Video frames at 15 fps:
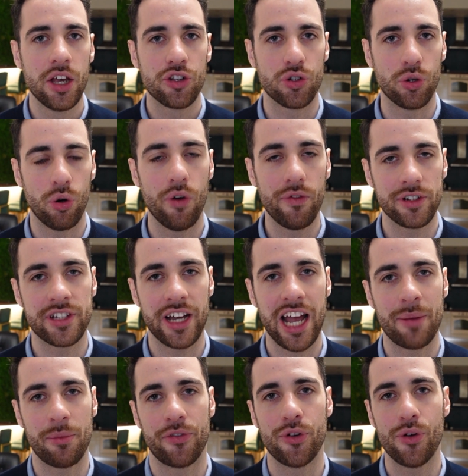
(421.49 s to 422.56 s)
So over
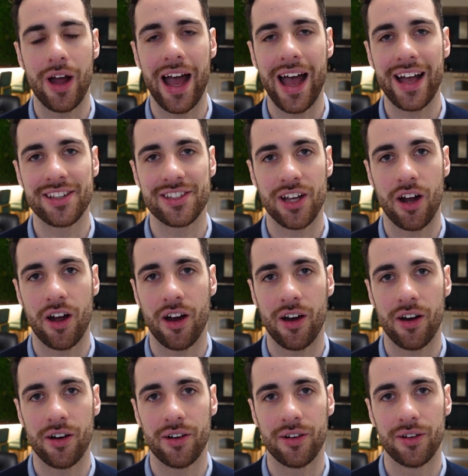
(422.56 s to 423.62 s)
time, if your ads
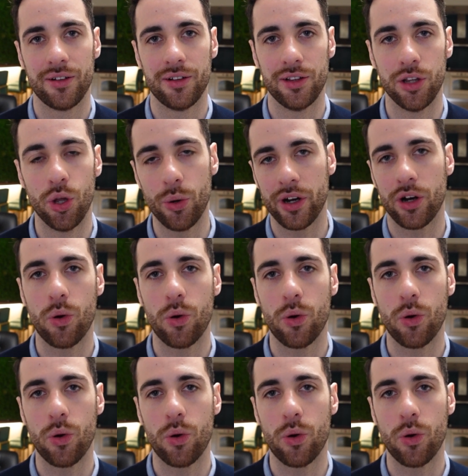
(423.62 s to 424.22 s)
are low in